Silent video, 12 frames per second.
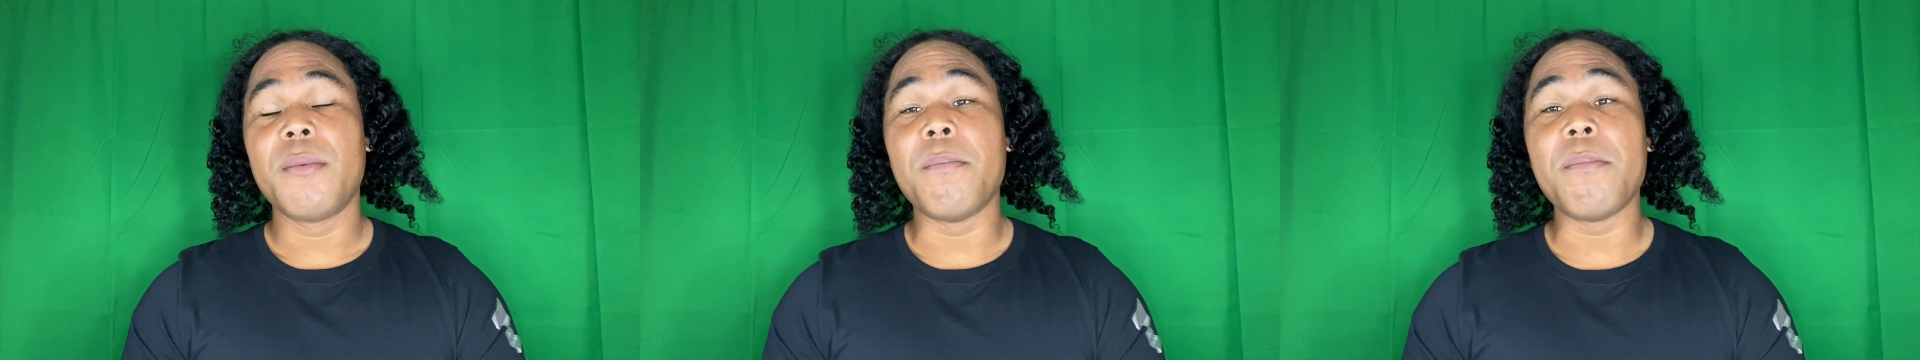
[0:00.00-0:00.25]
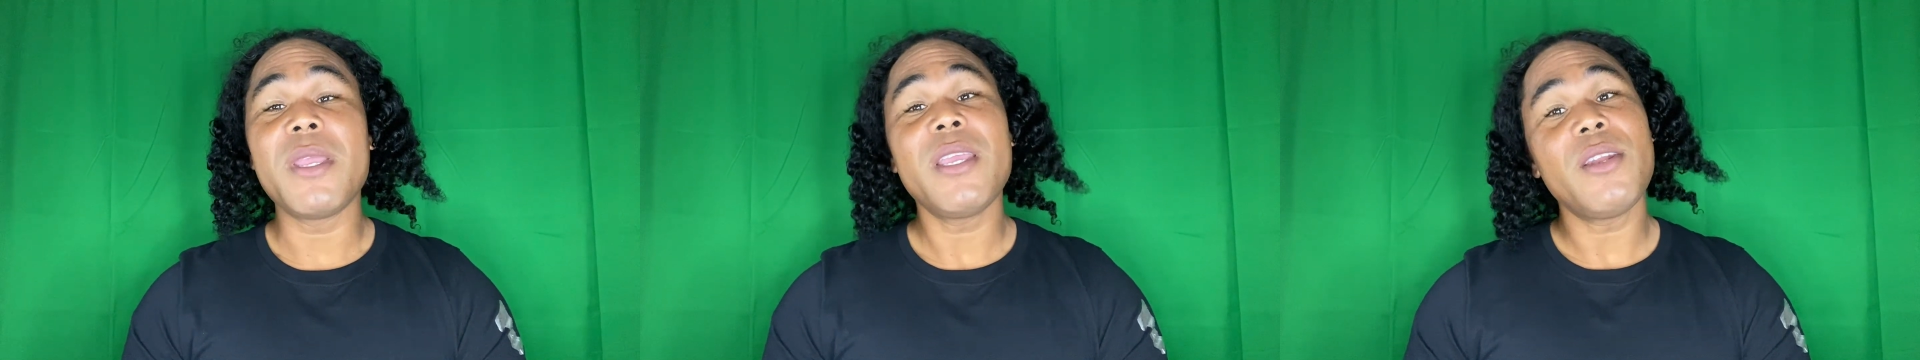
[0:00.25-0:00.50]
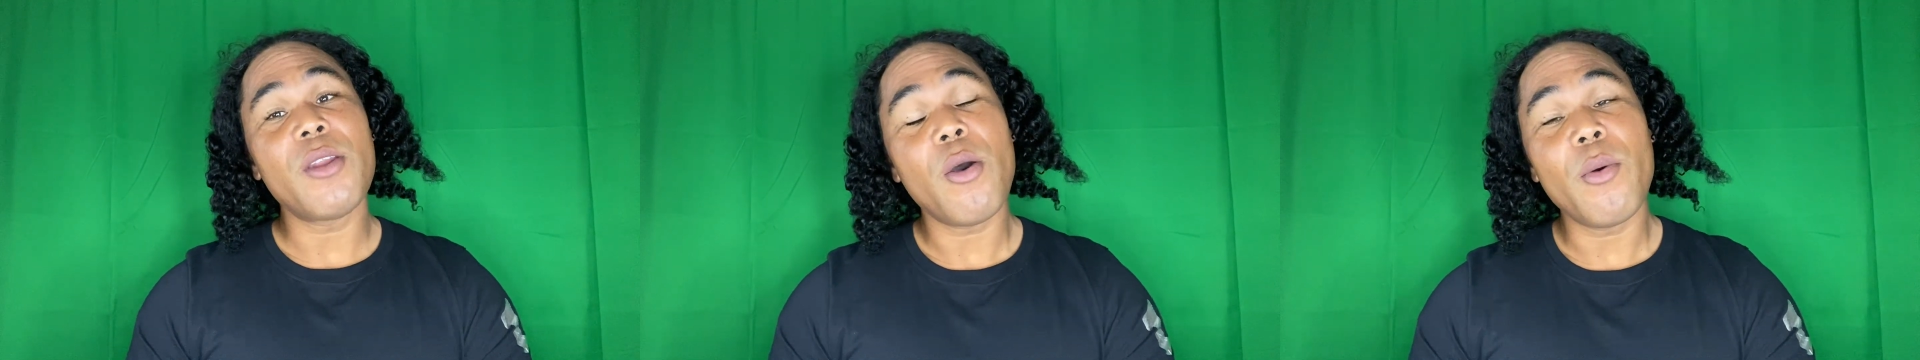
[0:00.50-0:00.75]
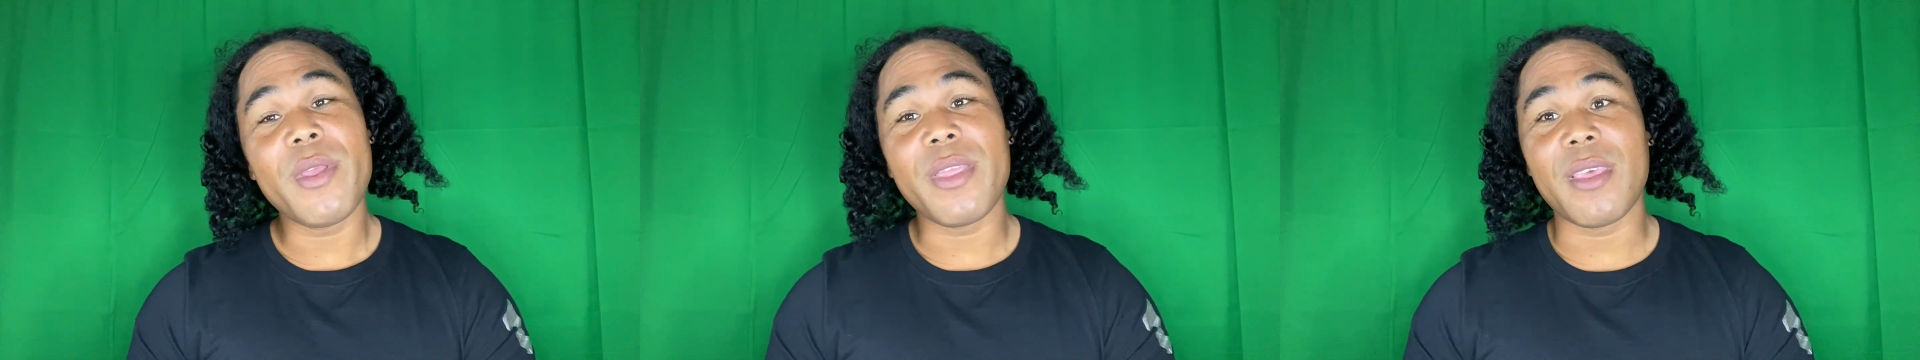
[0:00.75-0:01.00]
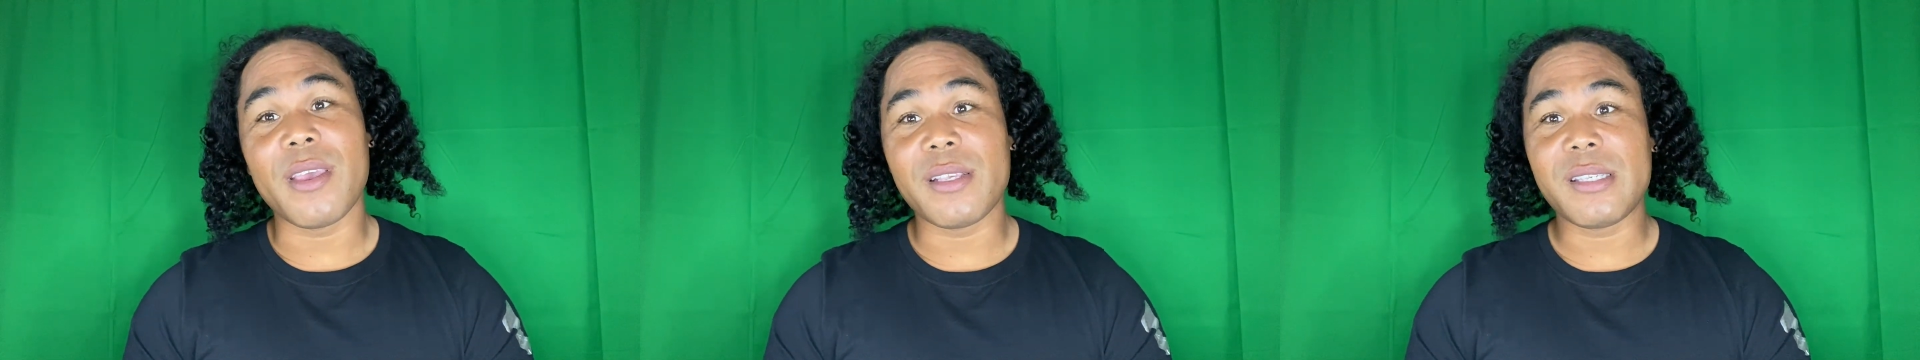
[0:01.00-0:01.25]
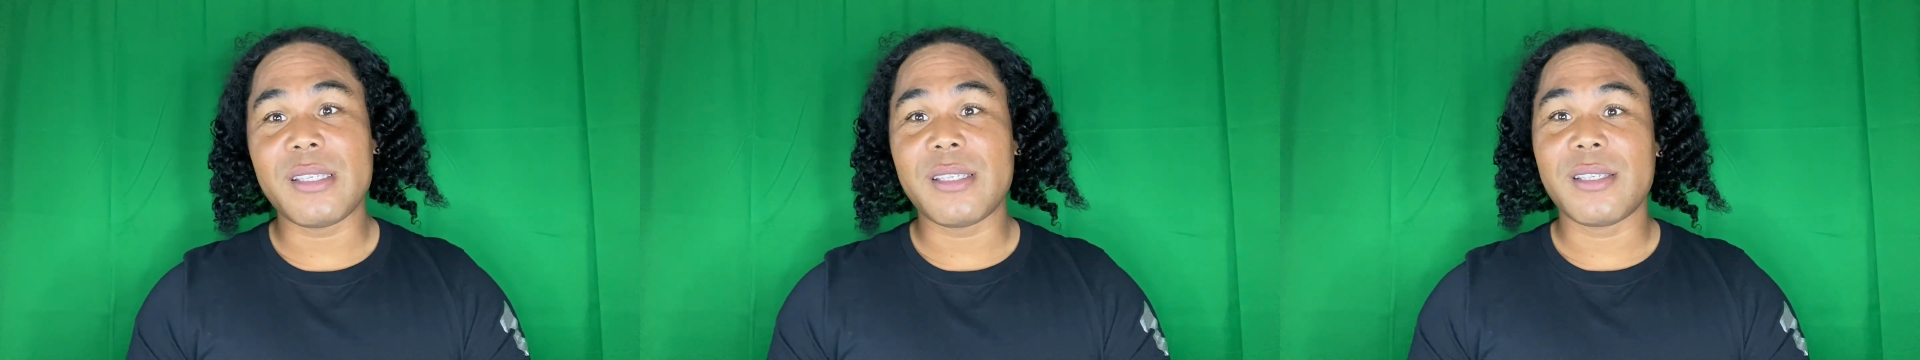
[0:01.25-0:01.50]
Me knowing
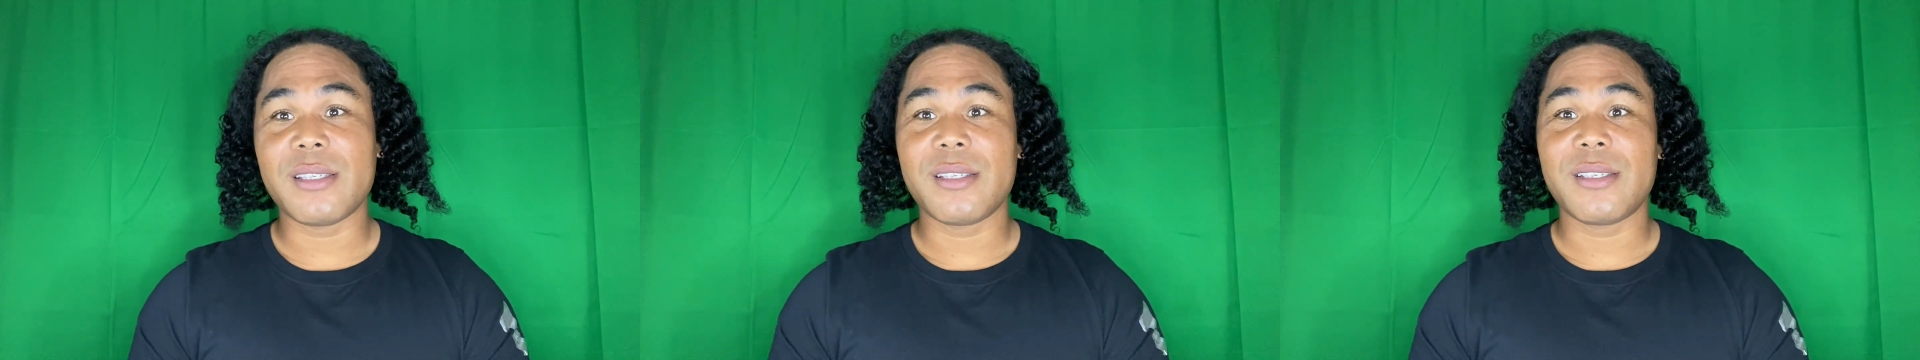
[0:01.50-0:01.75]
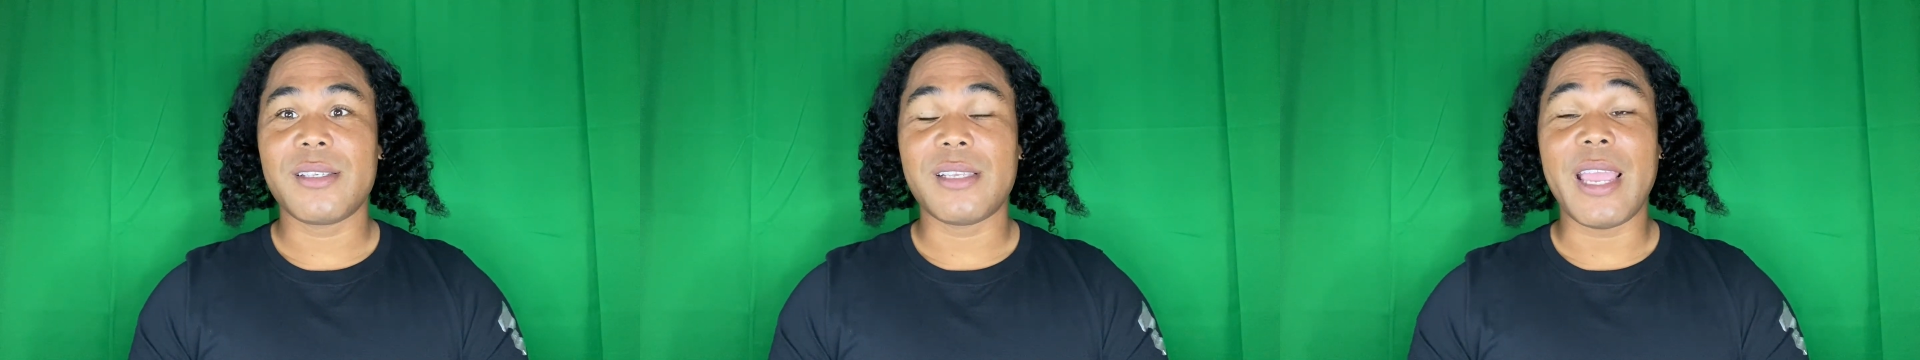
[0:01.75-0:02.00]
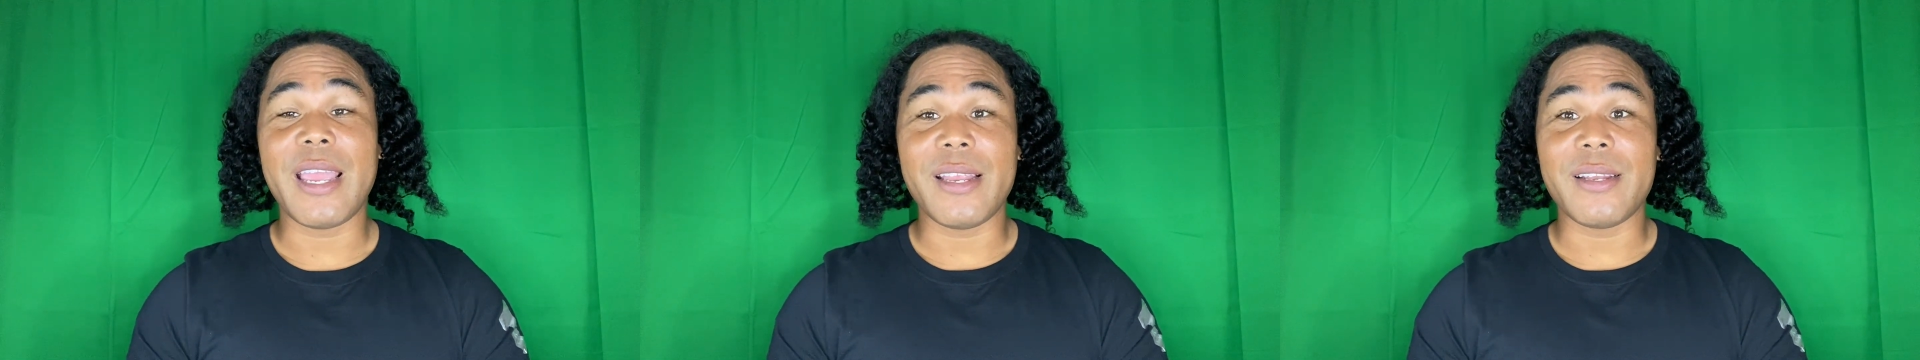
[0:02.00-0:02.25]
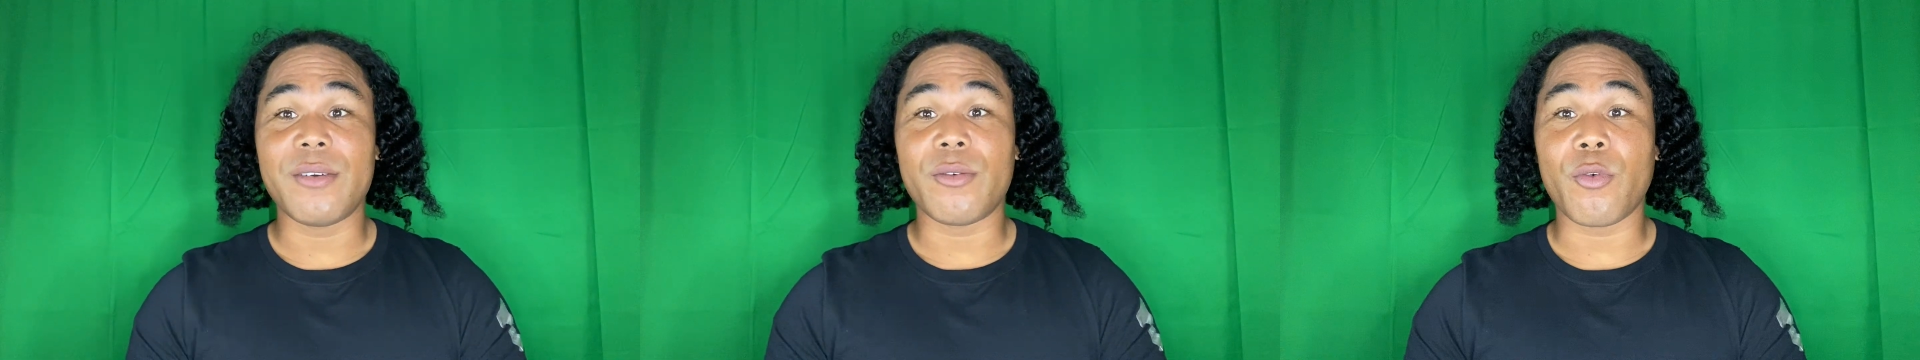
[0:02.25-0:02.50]
this and